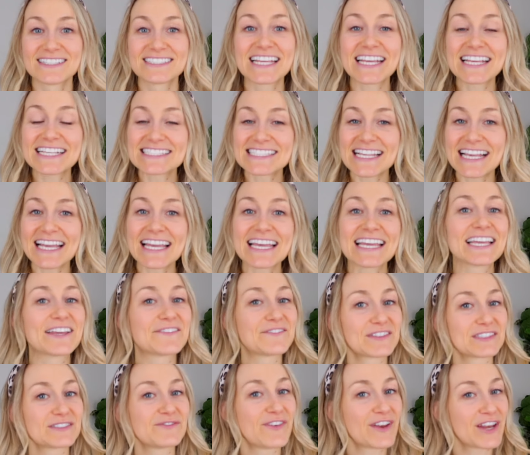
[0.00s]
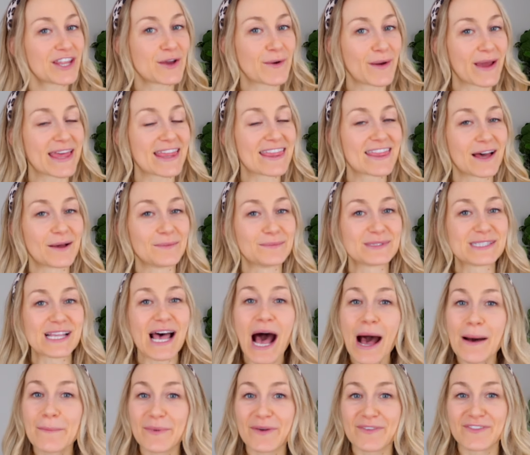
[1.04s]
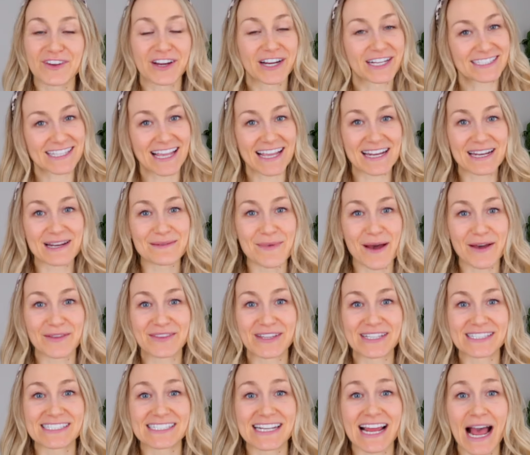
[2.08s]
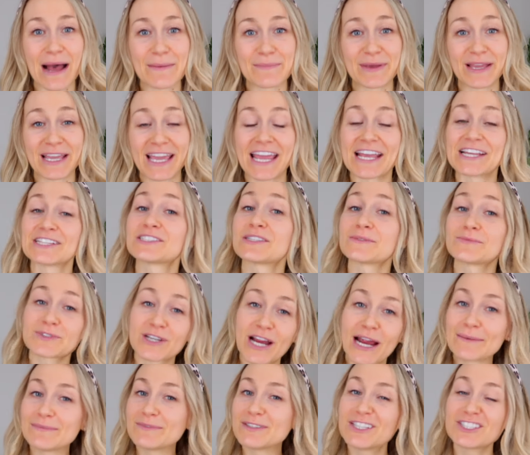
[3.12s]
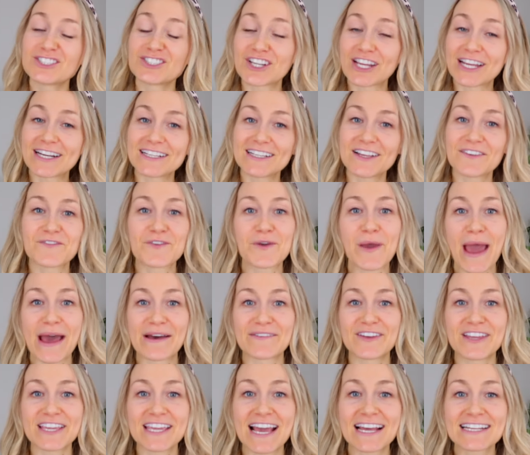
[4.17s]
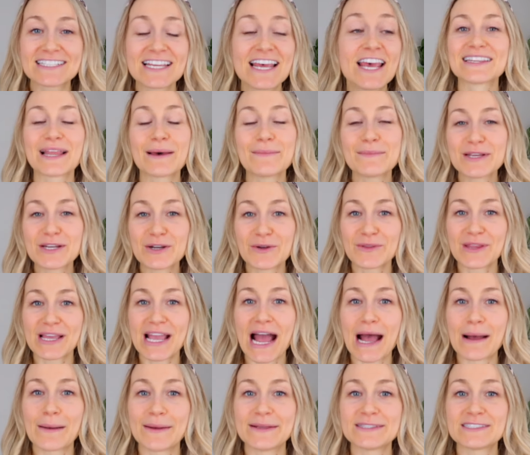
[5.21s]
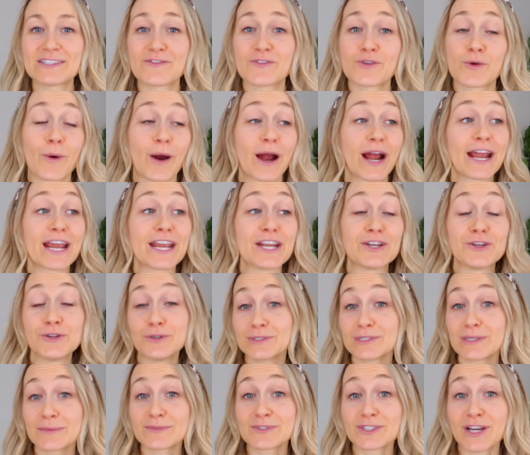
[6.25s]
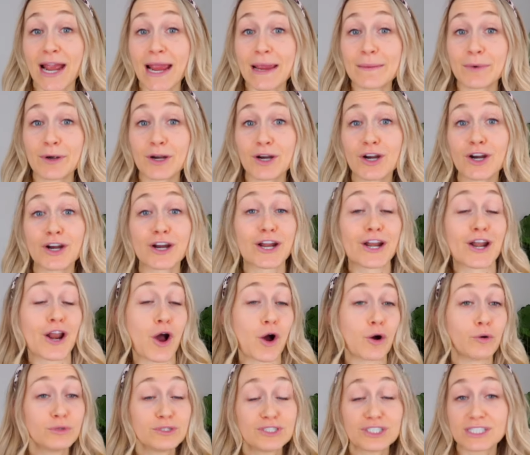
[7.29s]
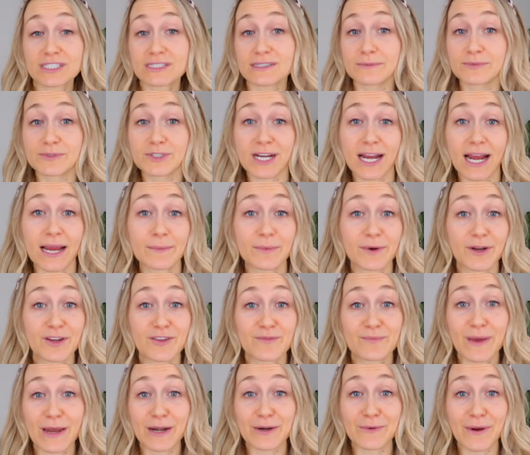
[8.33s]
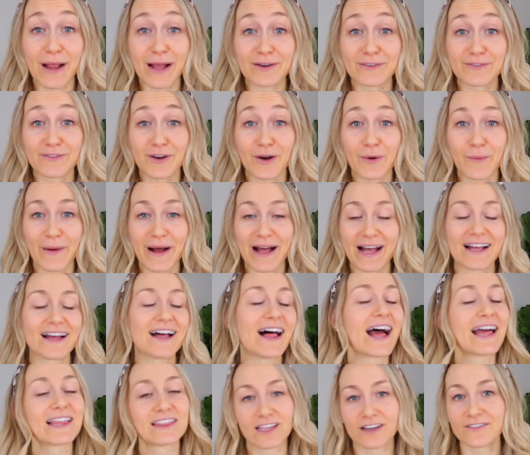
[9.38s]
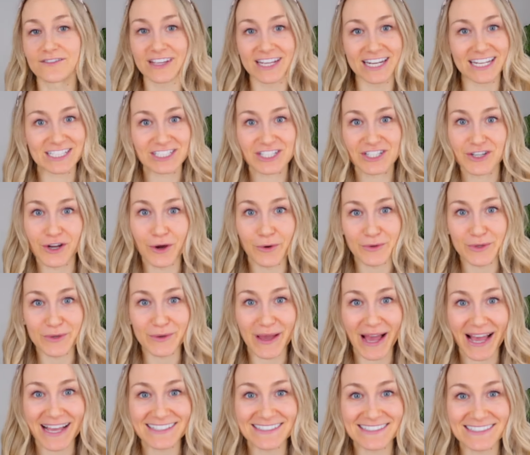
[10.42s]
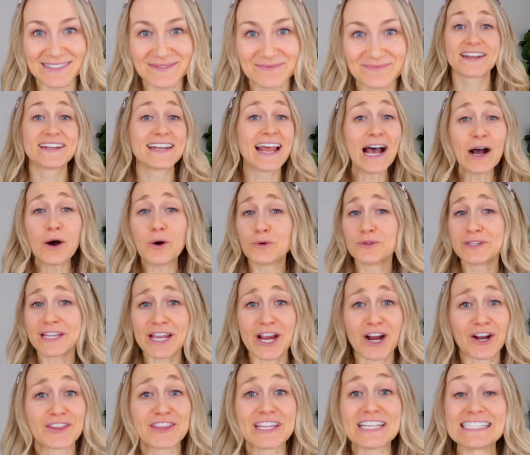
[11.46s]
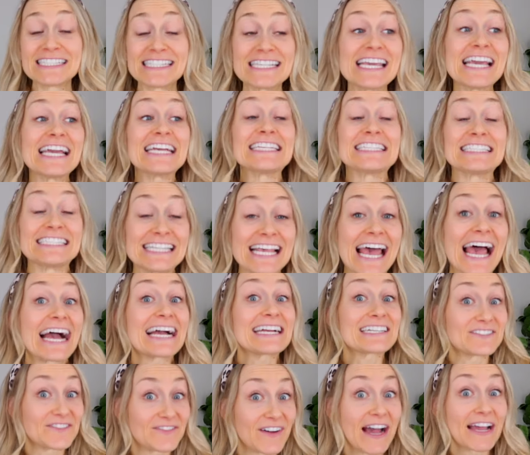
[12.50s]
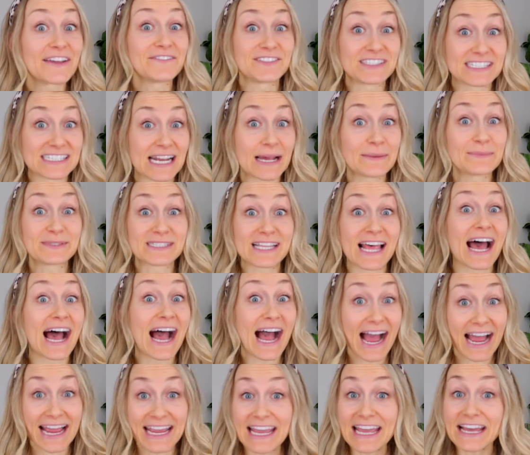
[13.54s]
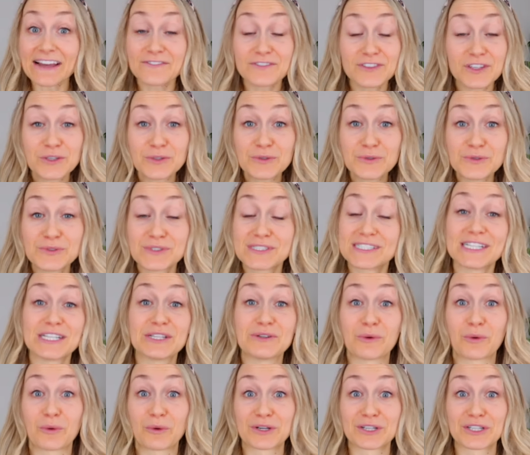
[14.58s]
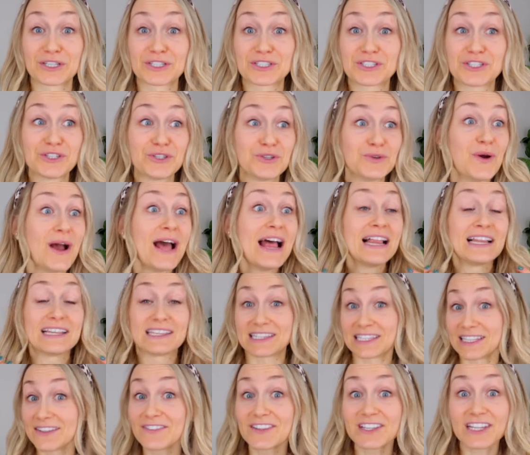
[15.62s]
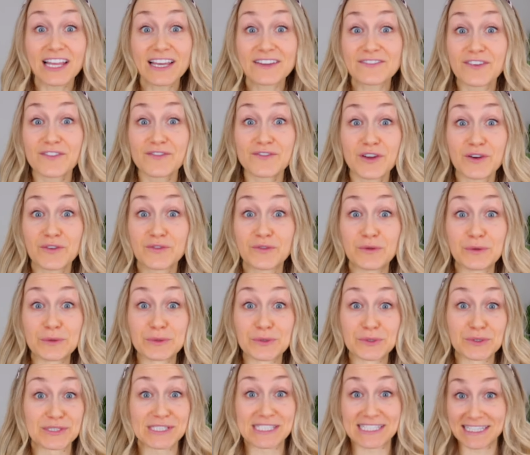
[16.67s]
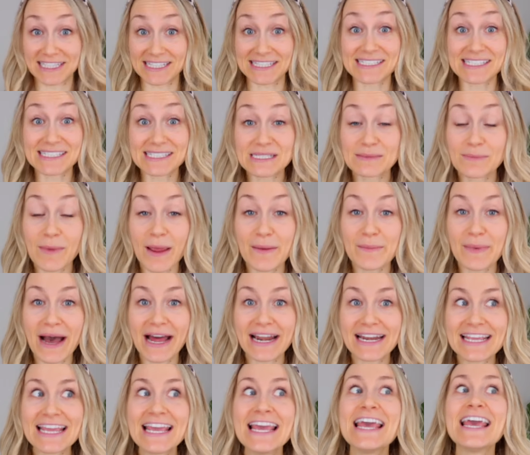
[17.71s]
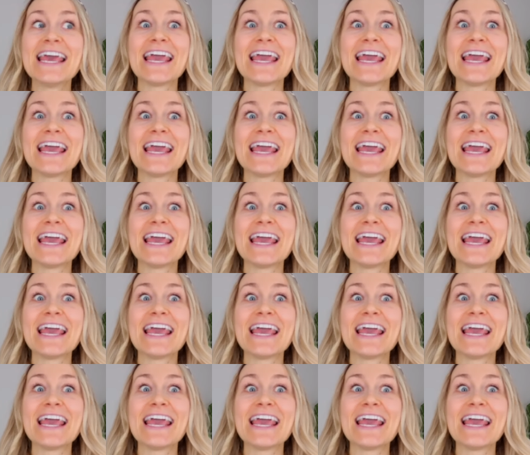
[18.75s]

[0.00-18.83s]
Take a second and give this video a thumbs up if you're excited about this topic and subscribe to the channel if you haven't yet. Let me know in the comments if you are a new subscriber or an OG subscriber, you've been around for a while. I love getting to know you guys. Not only are these the exact five steps that I have used in order to live a life of no food rules and listen to my body,